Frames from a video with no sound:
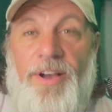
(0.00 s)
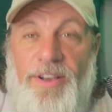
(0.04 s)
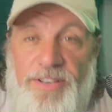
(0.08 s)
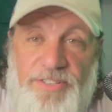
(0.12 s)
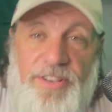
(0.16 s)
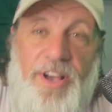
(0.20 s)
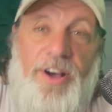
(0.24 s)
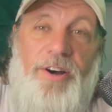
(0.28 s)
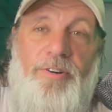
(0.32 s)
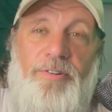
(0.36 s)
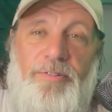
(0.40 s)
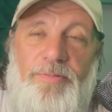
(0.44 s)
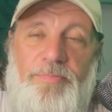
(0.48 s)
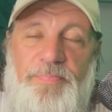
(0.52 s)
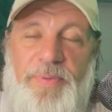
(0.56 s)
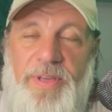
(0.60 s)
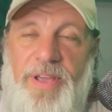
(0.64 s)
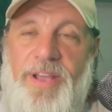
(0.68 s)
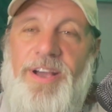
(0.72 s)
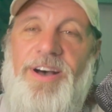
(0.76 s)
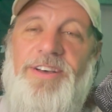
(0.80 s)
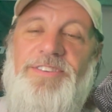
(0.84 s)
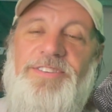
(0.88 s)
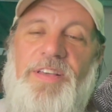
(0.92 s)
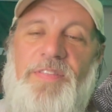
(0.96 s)
So,
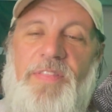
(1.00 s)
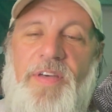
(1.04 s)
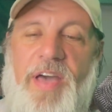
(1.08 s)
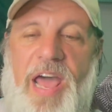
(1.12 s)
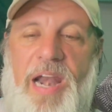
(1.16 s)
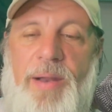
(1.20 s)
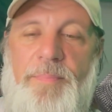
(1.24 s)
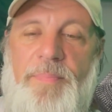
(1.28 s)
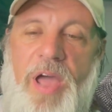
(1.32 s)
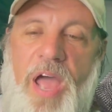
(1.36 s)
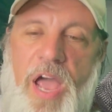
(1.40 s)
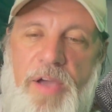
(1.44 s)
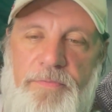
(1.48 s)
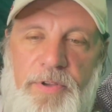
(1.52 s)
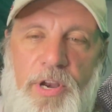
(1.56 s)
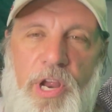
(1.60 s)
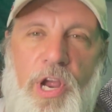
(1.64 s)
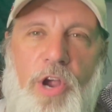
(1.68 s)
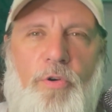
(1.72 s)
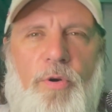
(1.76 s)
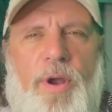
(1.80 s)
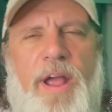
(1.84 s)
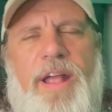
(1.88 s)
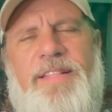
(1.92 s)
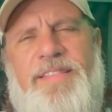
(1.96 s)
because of that, I'm having a
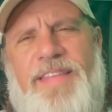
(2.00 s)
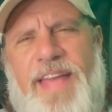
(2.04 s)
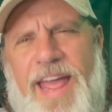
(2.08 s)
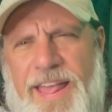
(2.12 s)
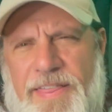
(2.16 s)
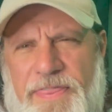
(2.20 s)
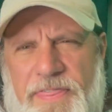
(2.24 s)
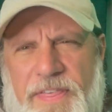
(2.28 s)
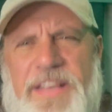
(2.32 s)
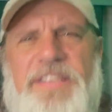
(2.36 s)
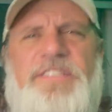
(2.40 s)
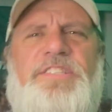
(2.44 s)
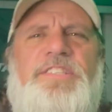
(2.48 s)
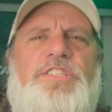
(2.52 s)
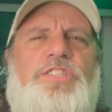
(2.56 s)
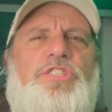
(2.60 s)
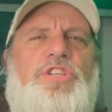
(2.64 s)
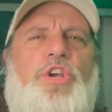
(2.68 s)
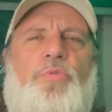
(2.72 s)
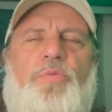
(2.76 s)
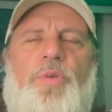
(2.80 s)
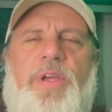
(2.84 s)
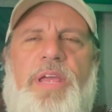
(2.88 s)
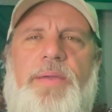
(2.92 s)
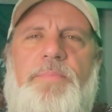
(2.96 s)
great day. This is
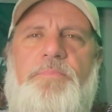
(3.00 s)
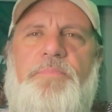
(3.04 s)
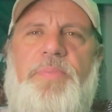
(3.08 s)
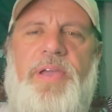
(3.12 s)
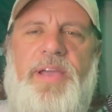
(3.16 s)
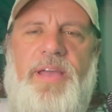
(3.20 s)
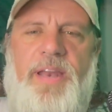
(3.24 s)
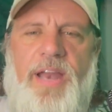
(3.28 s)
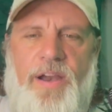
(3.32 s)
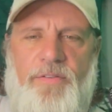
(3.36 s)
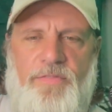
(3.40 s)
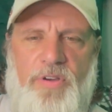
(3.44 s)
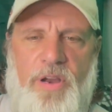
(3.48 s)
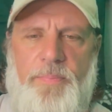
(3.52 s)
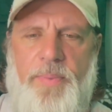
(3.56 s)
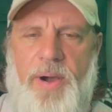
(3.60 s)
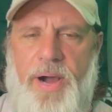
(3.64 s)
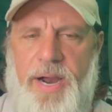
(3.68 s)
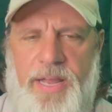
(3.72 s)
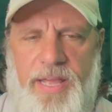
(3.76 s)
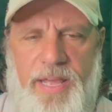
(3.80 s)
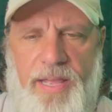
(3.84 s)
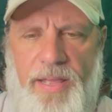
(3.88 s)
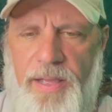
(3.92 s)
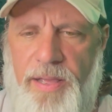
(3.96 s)
Green Bean,
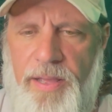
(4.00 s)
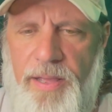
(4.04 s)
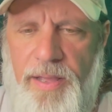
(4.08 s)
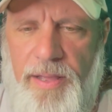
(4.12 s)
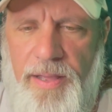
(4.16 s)
everybody.